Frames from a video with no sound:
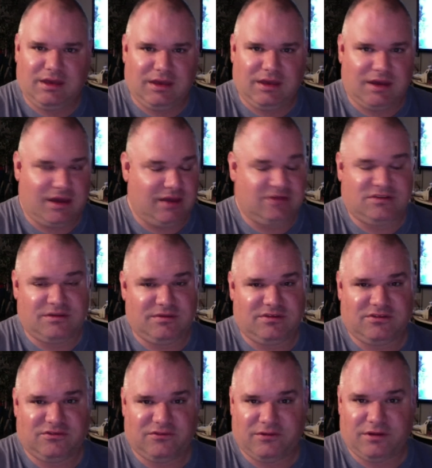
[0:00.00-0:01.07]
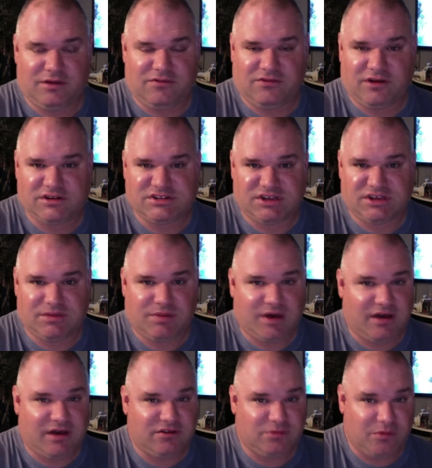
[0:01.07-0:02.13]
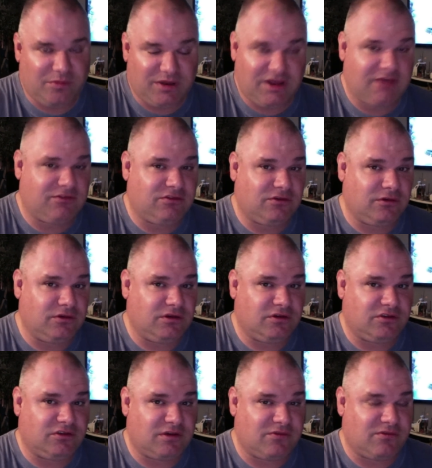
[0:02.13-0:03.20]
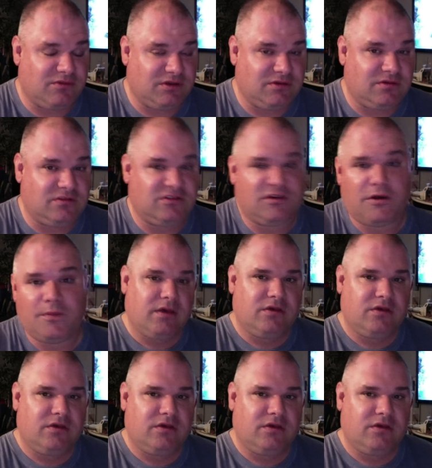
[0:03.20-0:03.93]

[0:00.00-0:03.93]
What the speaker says: It's almost virtually impossible. Many have screwed theirs up from doing so.